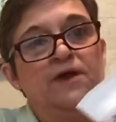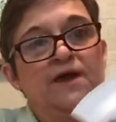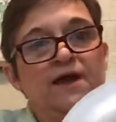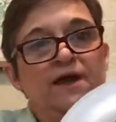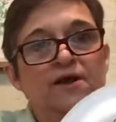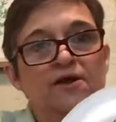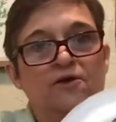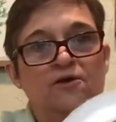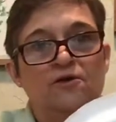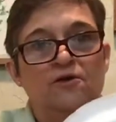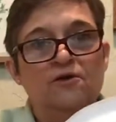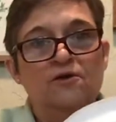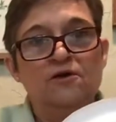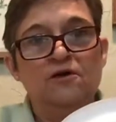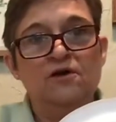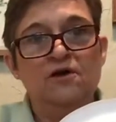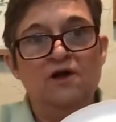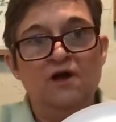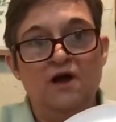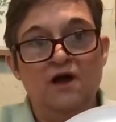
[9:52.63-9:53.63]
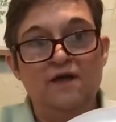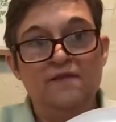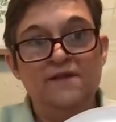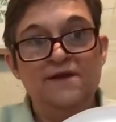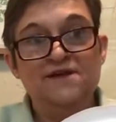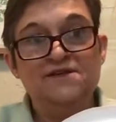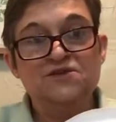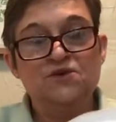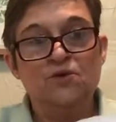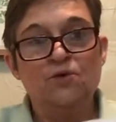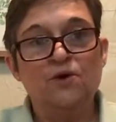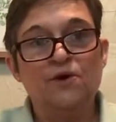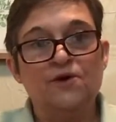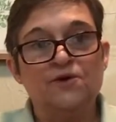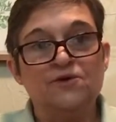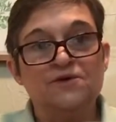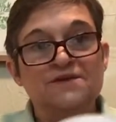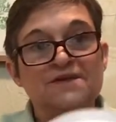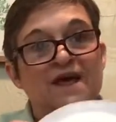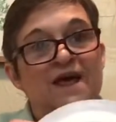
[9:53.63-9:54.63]
here on these
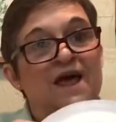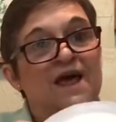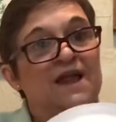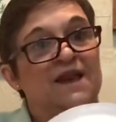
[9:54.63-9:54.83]
corners,